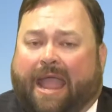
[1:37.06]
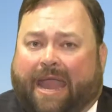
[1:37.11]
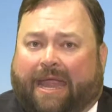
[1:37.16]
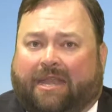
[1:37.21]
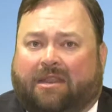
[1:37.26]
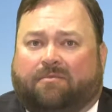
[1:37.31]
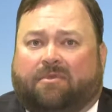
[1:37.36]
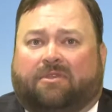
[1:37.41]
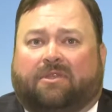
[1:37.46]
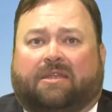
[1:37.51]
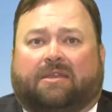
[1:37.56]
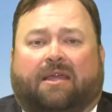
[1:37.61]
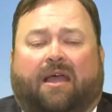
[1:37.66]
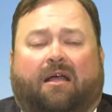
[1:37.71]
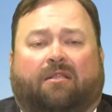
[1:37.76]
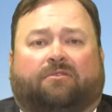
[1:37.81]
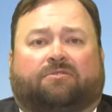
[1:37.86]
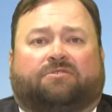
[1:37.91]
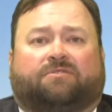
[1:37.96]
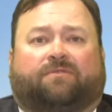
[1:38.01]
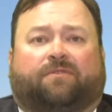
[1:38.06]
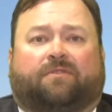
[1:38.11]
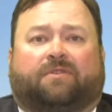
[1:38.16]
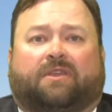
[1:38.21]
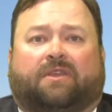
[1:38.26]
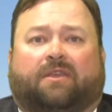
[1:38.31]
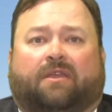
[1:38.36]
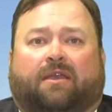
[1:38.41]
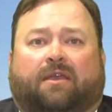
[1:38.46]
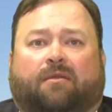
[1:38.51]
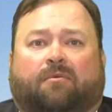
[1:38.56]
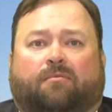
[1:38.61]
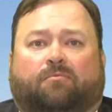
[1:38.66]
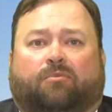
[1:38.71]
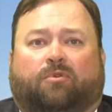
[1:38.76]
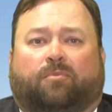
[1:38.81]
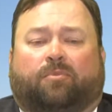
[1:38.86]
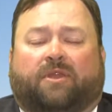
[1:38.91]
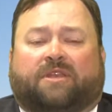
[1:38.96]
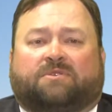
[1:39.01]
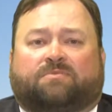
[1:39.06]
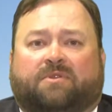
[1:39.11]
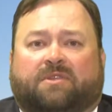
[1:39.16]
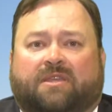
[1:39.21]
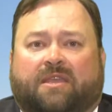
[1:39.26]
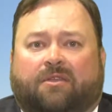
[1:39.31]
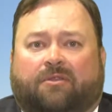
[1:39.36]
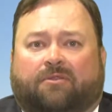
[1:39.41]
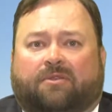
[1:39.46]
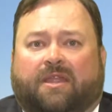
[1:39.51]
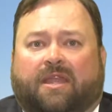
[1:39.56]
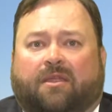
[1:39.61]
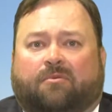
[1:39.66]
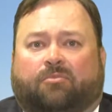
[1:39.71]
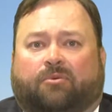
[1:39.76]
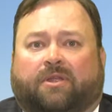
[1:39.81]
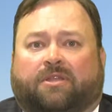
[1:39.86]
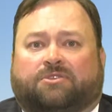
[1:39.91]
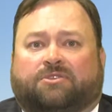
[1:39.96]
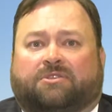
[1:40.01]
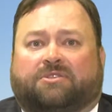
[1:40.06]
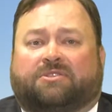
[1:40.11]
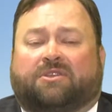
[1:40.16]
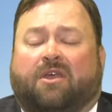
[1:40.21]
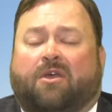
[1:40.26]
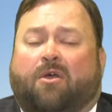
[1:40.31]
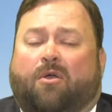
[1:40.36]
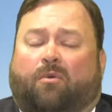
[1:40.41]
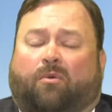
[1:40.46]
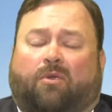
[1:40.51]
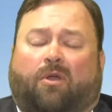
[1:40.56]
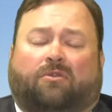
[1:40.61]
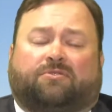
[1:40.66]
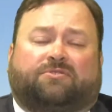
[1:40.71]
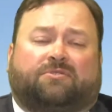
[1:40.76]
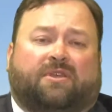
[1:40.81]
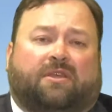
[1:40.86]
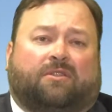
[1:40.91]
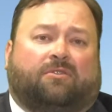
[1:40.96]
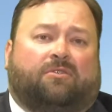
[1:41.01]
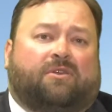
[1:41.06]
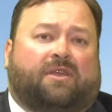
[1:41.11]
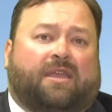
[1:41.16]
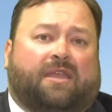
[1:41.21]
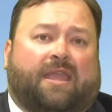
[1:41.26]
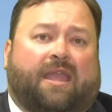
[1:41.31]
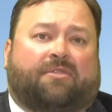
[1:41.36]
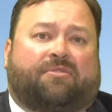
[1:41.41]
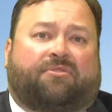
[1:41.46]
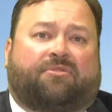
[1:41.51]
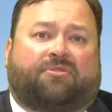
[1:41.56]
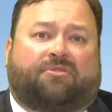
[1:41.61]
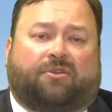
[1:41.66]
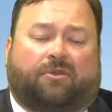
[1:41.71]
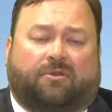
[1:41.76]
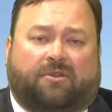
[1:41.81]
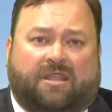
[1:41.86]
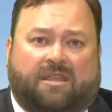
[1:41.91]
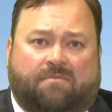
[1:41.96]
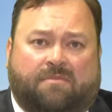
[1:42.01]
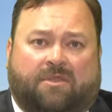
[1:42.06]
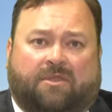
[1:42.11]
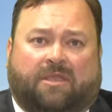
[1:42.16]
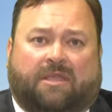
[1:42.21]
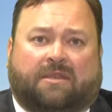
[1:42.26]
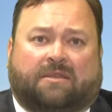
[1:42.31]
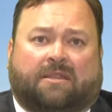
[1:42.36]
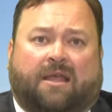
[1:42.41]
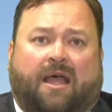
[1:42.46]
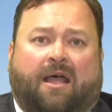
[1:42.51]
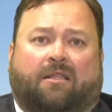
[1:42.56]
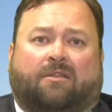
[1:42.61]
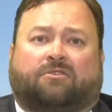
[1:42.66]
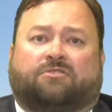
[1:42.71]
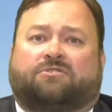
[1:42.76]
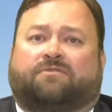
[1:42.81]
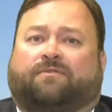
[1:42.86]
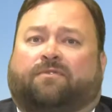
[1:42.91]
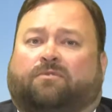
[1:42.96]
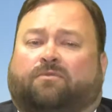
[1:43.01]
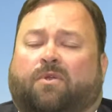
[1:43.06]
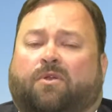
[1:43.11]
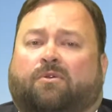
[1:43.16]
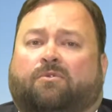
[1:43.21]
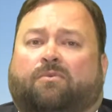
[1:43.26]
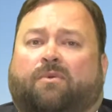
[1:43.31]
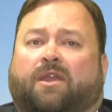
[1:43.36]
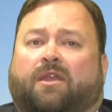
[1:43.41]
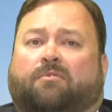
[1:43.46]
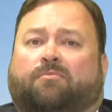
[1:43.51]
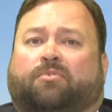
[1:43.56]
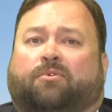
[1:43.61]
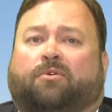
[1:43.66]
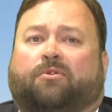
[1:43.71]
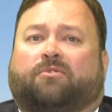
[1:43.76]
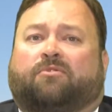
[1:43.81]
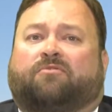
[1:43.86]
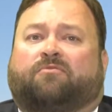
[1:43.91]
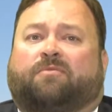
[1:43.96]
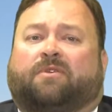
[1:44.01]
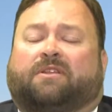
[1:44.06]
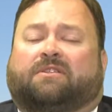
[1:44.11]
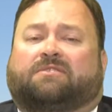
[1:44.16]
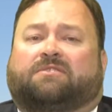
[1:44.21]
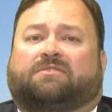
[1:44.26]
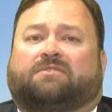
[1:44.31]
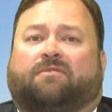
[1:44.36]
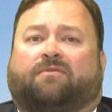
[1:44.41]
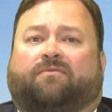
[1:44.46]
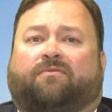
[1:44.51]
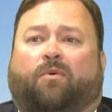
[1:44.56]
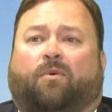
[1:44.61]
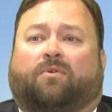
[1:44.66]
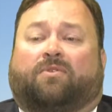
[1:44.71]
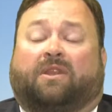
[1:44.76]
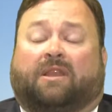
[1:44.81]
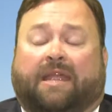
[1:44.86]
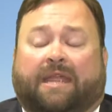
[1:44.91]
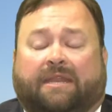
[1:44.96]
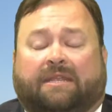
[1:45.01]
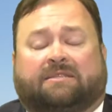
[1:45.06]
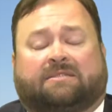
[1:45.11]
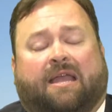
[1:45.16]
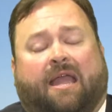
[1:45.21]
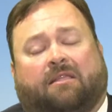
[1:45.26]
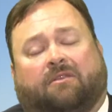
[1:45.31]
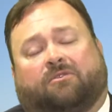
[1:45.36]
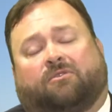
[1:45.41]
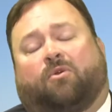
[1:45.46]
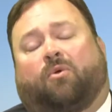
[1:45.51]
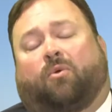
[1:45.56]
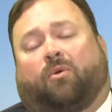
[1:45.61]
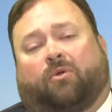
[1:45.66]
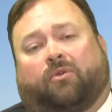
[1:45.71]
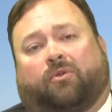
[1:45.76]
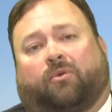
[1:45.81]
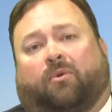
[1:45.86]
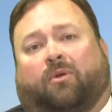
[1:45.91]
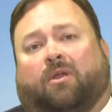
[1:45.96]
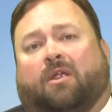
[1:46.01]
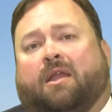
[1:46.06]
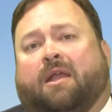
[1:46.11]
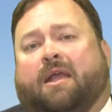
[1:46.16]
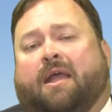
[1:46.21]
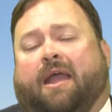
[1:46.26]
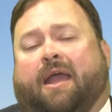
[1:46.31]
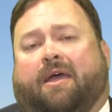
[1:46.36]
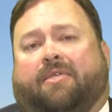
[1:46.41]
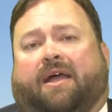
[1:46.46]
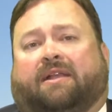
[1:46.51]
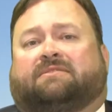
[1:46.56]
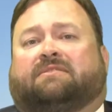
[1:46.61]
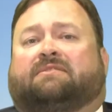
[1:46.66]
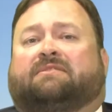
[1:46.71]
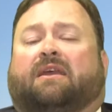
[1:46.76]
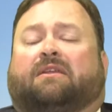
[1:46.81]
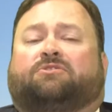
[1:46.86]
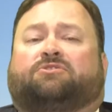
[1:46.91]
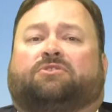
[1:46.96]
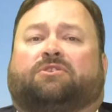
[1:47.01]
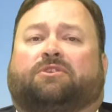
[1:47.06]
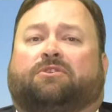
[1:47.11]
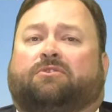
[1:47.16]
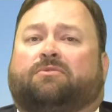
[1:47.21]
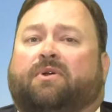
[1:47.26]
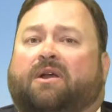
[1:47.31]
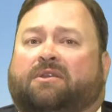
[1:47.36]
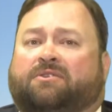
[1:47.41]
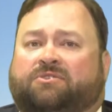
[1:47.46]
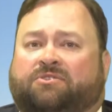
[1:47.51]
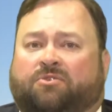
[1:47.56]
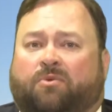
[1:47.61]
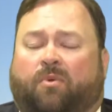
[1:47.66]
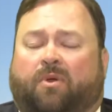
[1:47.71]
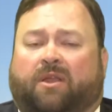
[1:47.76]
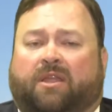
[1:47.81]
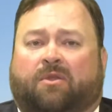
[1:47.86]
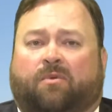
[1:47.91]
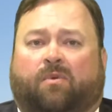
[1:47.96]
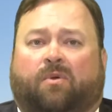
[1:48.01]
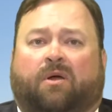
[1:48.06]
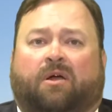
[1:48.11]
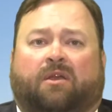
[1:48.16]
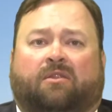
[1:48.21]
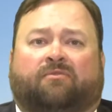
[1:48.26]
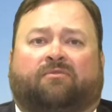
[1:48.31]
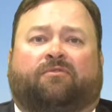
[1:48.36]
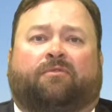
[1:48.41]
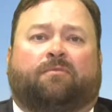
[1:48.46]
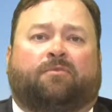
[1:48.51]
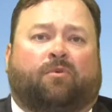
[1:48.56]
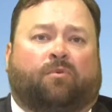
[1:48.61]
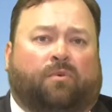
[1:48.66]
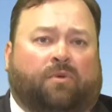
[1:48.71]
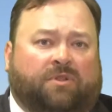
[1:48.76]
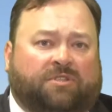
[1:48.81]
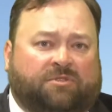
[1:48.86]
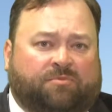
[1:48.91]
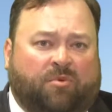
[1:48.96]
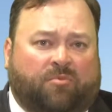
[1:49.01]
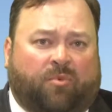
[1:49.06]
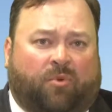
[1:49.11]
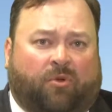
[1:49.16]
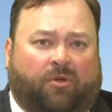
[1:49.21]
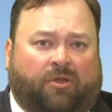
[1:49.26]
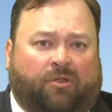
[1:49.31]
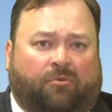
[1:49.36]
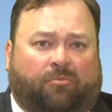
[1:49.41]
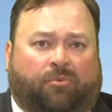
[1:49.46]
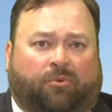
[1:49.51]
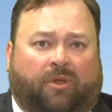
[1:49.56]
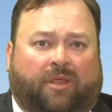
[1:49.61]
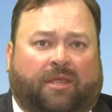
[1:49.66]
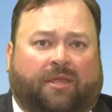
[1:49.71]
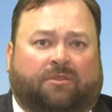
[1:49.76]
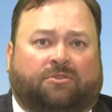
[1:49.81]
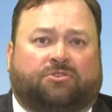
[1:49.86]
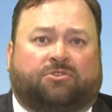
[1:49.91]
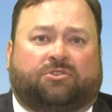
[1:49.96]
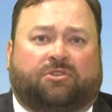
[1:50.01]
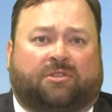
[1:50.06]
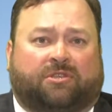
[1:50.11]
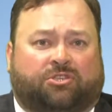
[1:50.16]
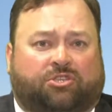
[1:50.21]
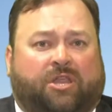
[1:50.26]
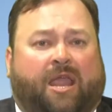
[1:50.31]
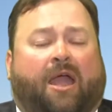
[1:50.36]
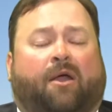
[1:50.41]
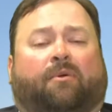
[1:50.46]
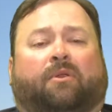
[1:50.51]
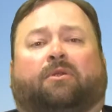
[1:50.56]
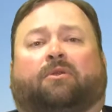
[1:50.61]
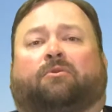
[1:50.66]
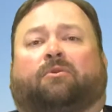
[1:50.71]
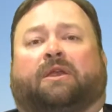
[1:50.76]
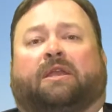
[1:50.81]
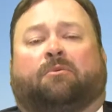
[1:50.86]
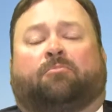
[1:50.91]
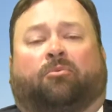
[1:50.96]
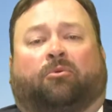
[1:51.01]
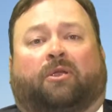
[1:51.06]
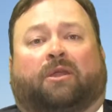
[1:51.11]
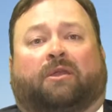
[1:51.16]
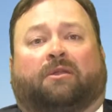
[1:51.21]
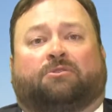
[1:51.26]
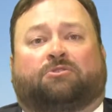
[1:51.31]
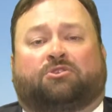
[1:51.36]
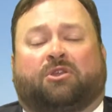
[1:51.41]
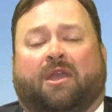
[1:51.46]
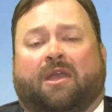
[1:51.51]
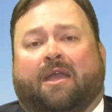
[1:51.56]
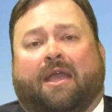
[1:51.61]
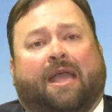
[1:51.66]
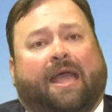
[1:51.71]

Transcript: $80 million for the uh, replacement of the Hilton Head bridges. We're also then looking at 30 million for roadway improvements for the Lady's Island corridor. And that's essentially US 21 from the Woods Memorial Bridge to the Chowan Creek Bridge.